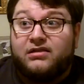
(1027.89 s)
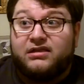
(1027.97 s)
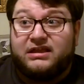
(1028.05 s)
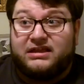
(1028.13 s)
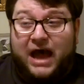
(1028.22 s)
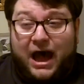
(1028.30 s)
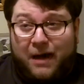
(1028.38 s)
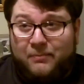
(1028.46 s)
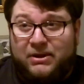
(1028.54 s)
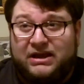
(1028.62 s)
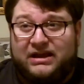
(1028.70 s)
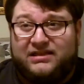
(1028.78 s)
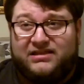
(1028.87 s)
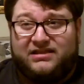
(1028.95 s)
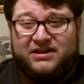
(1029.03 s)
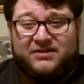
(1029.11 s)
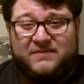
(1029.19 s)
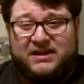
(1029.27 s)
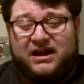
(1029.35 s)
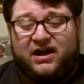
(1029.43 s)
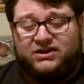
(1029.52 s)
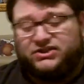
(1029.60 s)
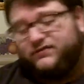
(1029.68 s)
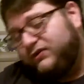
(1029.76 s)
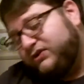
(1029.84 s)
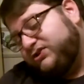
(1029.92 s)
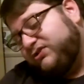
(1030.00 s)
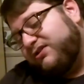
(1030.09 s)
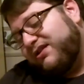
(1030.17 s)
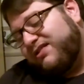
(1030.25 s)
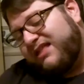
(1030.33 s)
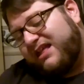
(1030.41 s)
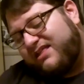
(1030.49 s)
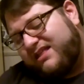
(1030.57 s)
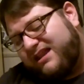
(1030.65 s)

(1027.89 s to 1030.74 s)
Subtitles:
The topic is gonna be controversial in a sense